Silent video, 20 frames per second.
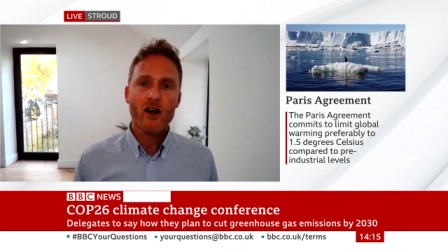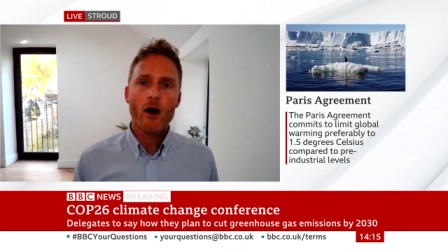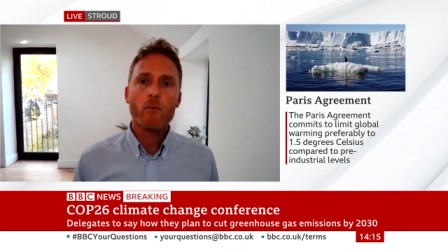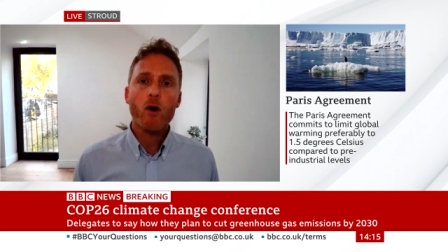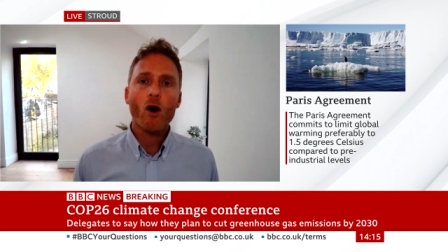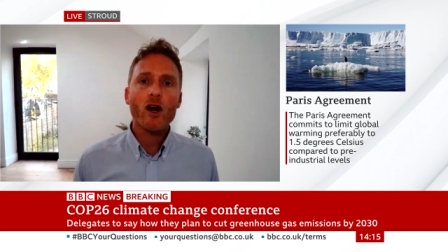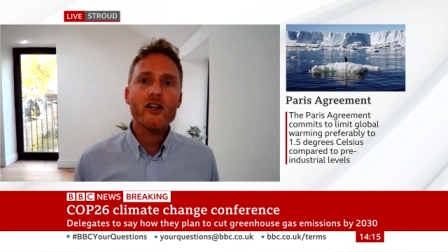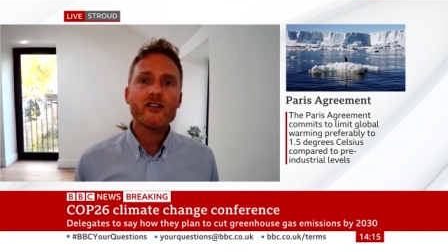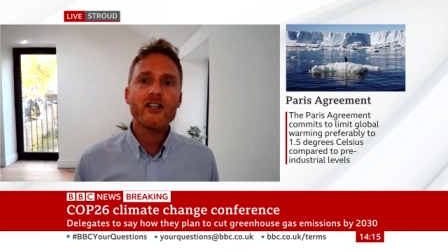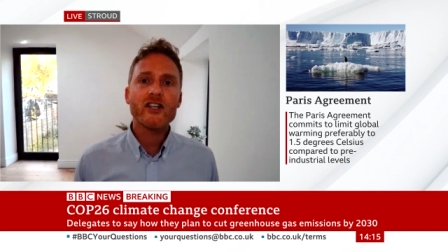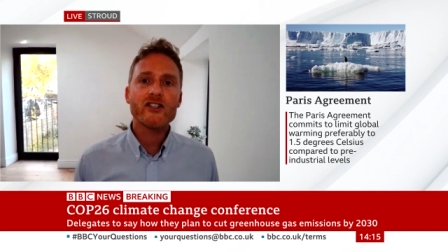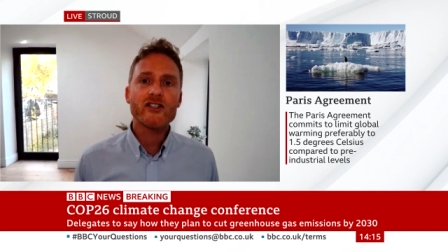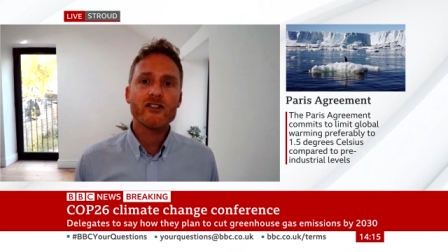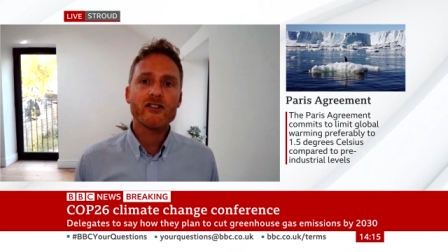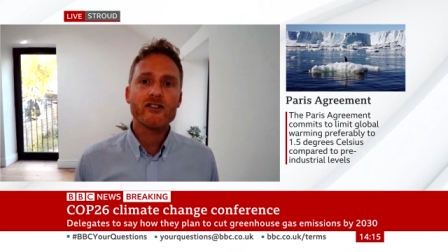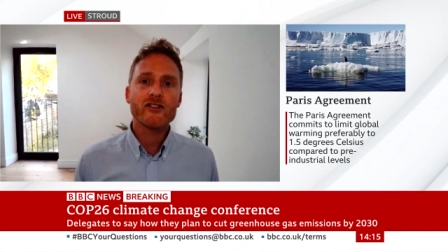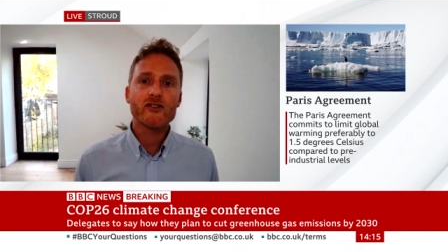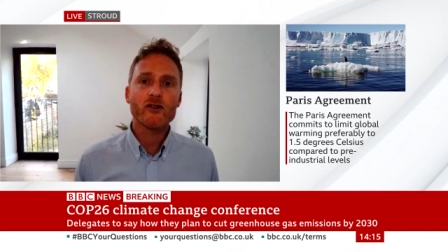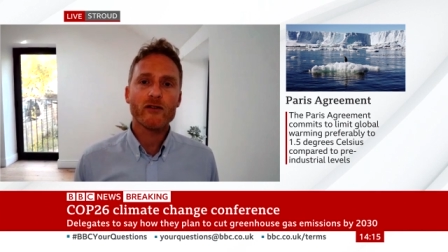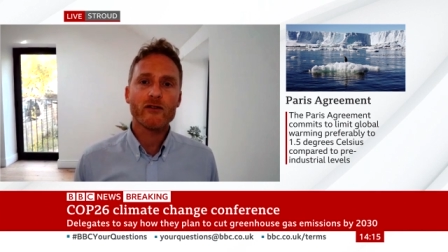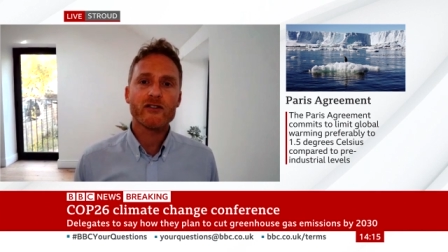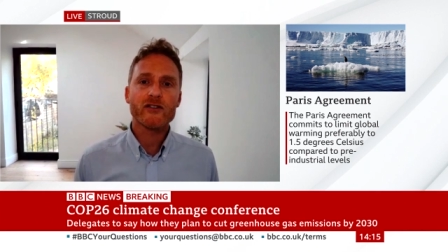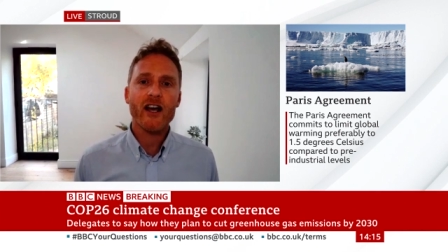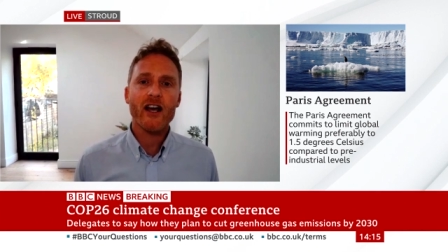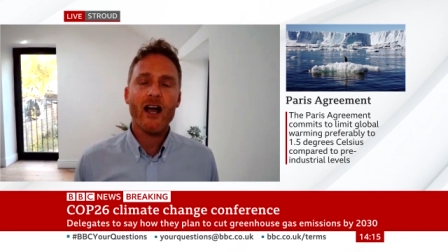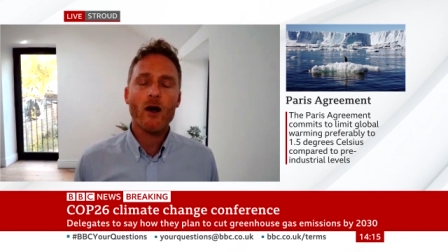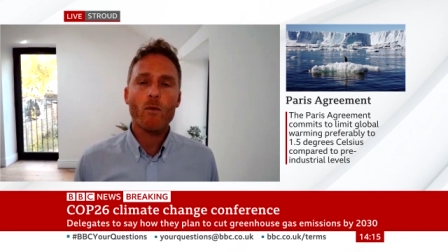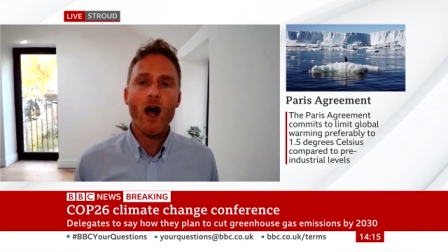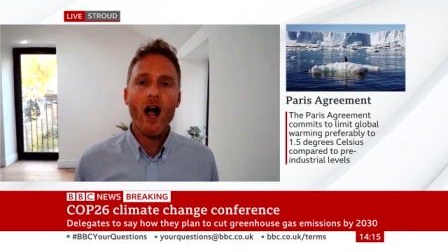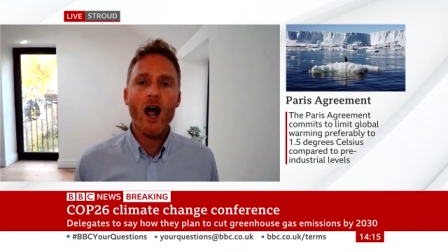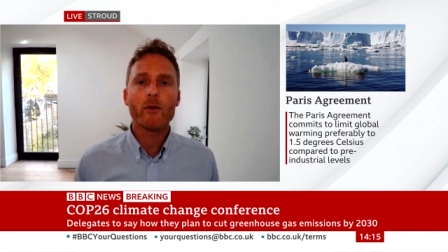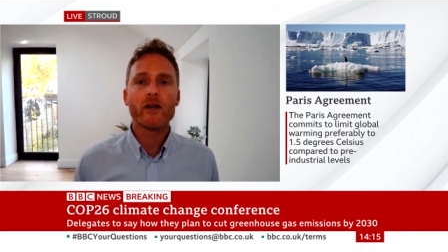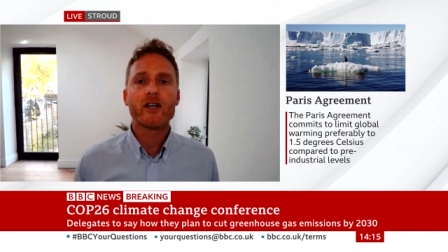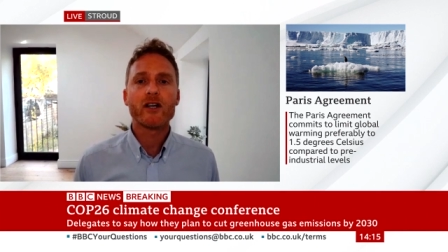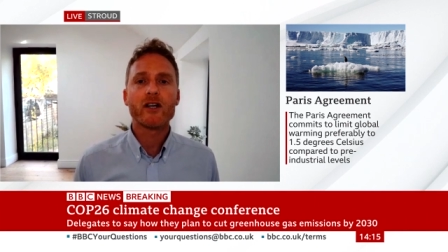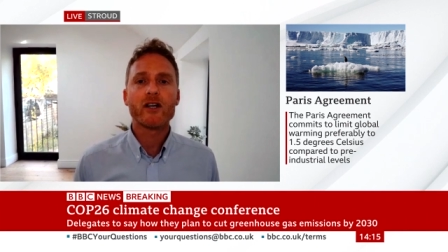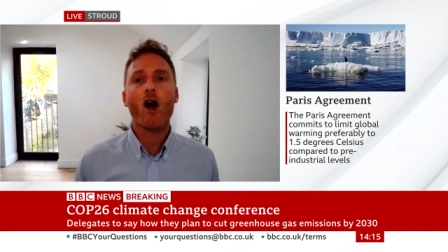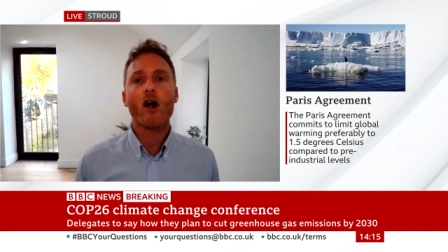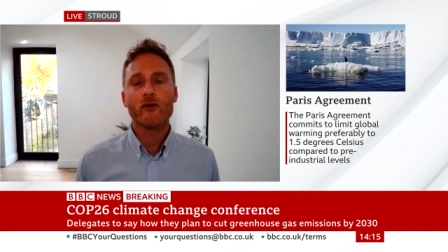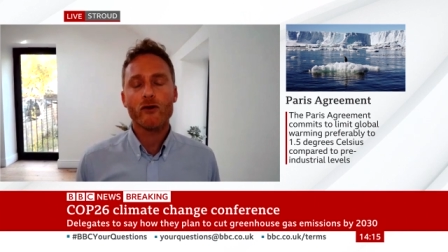politicians sort of say, well, we
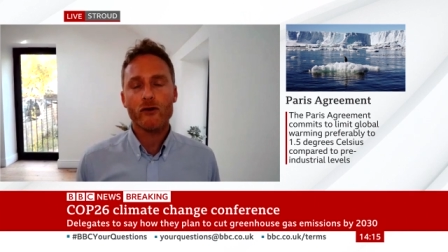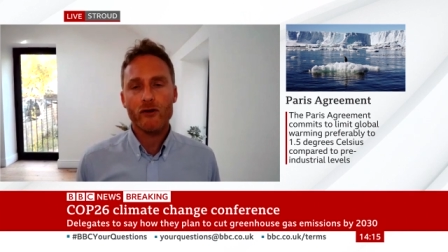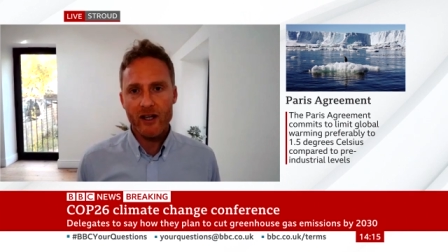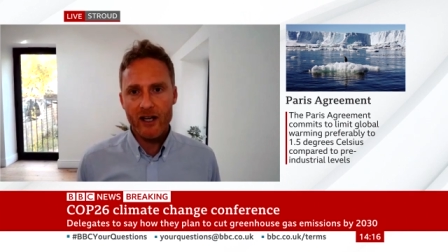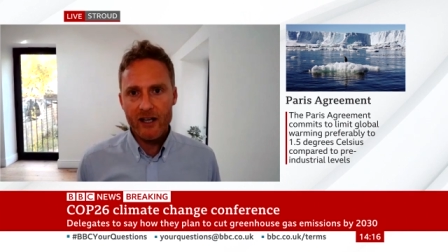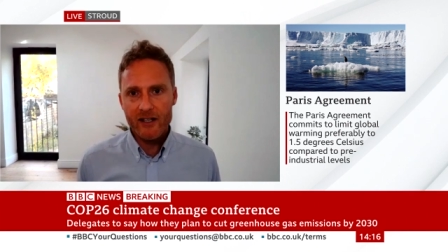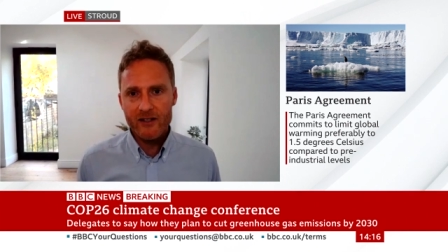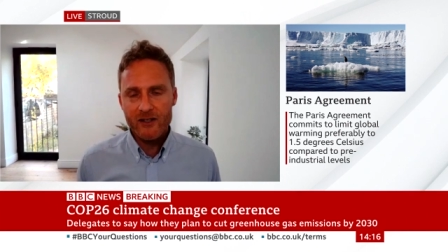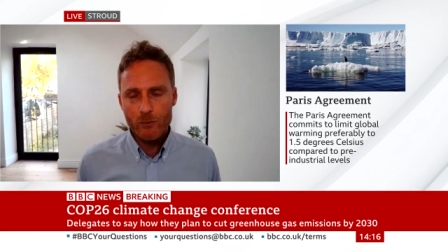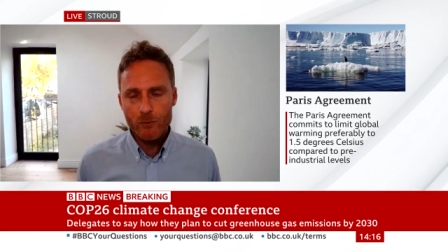can't do this,